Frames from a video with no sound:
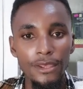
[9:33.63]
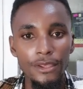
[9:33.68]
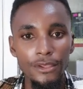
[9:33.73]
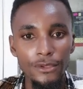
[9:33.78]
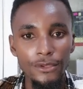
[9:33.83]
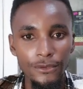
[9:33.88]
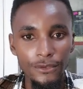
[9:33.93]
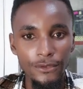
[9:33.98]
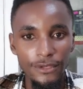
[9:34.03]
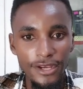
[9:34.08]

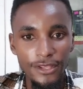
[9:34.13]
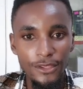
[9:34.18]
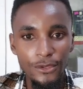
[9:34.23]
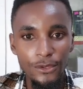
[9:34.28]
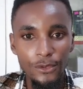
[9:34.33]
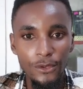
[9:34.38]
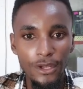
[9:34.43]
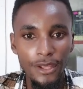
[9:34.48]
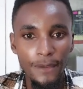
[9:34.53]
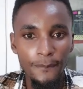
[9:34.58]
So
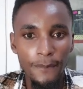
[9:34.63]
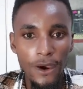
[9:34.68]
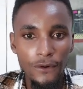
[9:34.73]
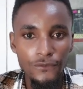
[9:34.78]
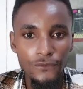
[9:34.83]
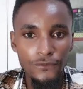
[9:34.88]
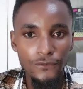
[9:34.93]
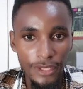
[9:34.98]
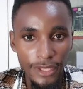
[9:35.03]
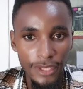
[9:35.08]
that's all
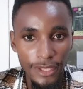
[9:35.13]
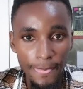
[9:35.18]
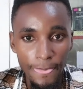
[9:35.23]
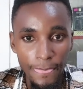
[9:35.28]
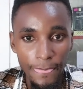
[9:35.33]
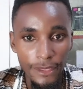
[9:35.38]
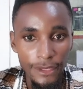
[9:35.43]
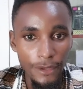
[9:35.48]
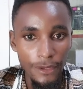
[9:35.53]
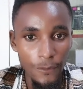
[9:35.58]
about
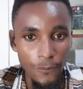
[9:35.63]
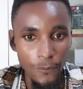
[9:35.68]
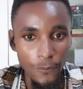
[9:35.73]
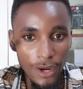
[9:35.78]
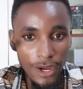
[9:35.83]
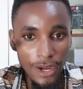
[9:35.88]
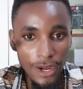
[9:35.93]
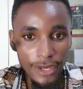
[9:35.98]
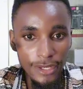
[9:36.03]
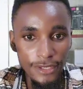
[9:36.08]
today.
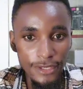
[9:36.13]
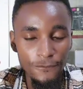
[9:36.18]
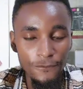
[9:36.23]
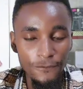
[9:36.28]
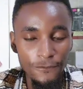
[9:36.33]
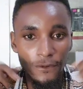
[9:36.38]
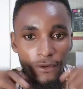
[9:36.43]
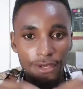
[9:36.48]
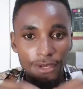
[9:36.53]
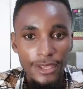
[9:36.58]
Wait
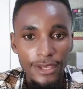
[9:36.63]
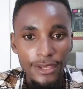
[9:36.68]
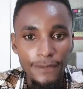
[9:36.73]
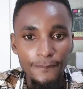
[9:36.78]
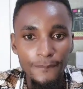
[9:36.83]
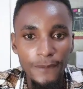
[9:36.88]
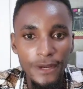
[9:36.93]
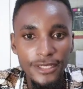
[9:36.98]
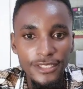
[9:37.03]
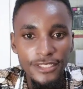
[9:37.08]
for
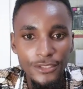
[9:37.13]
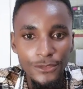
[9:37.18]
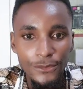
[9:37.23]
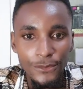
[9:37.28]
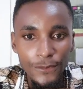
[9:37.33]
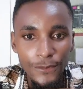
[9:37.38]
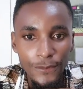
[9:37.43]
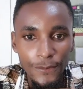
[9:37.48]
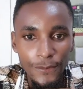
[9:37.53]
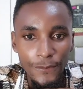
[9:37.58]
next part
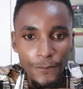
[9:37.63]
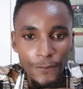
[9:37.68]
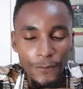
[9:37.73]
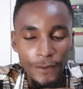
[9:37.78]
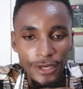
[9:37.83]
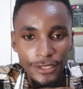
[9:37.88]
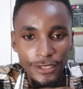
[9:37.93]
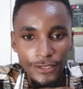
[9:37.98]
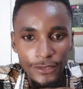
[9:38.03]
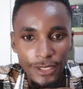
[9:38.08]
2
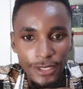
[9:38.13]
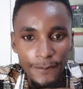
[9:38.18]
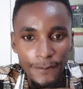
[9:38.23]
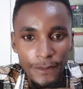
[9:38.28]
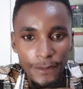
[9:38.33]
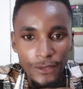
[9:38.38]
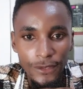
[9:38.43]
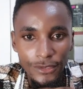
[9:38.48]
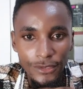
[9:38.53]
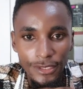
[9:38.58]
where I talk
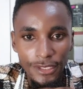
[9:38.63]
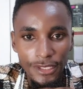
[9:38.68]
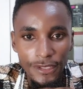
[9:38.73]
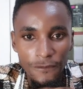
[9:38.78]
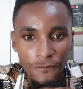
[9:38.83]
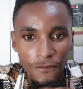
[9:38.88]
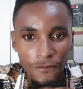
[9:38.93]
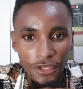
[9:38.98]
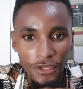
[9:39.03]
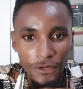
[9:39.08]
about
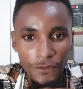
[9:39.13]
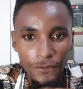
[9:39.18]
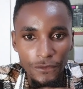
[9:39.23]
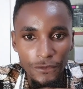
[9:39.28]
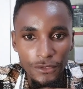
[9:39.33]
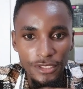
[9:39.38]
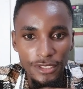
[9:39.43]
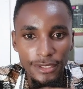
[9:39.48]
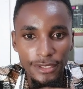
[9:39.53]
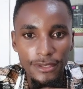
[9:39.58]
evening
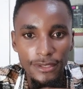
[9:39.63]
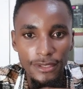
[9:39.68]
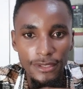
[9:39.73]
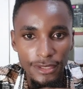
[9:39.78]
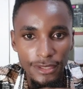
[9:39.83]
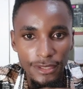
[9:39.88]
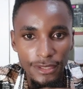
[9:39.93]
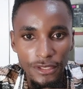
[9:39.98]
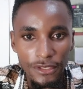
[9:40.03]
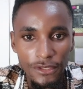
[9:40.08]
routine.
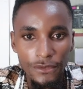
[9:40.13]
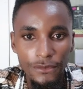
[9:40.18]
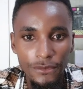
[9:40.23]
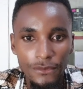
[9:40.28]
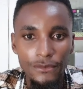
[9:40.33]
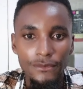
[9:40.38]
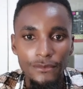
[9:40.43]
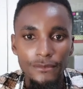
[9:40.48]
Thank you.